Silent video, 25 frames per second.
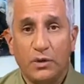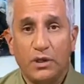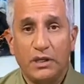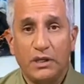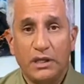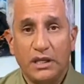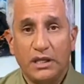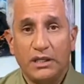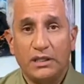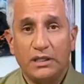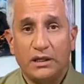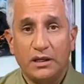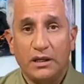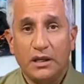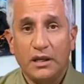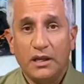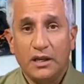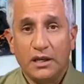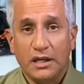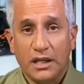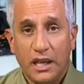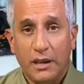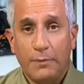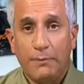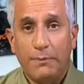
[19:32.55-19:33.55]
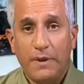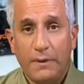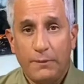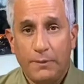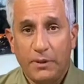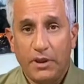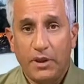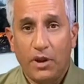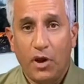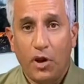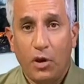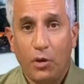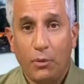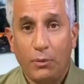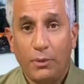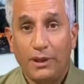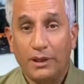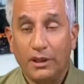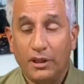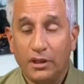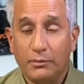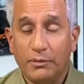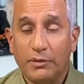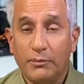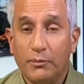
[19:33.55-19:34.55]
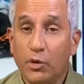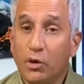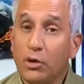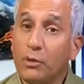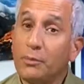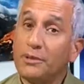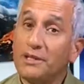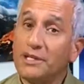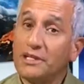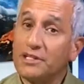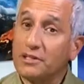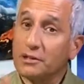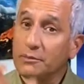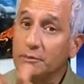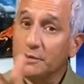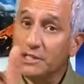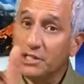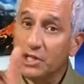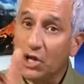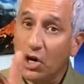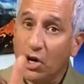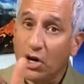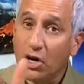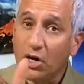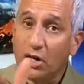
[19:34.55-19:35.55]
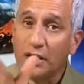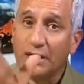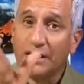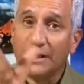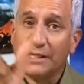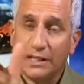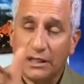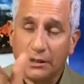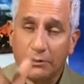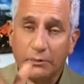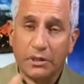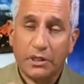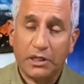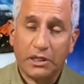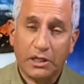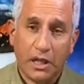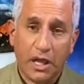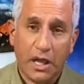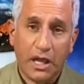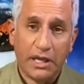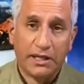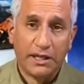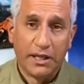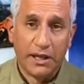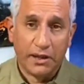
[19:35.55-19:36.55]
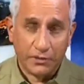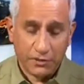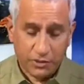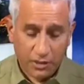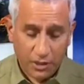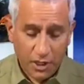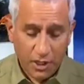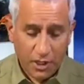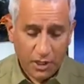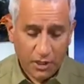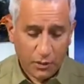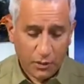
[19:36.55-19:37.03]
we need to keep people at home a little bit more, but these are going to be targeted, limited lockdowns,